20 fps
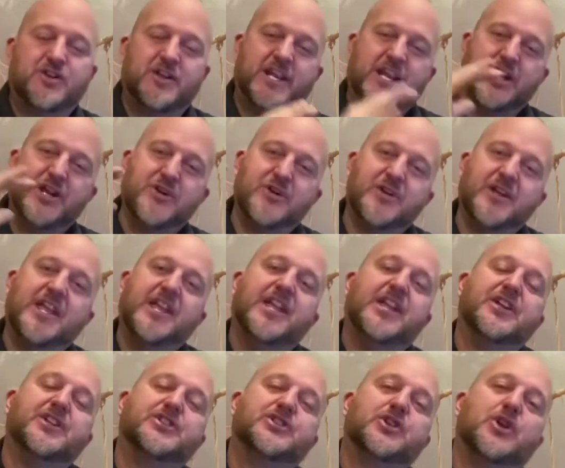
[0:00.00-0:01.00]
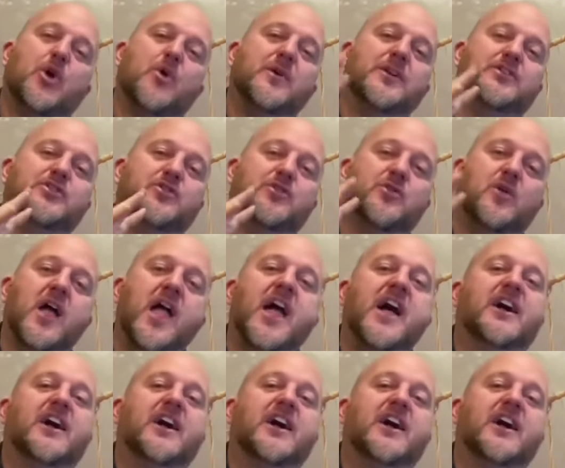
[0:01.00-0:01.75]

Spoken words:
he is going to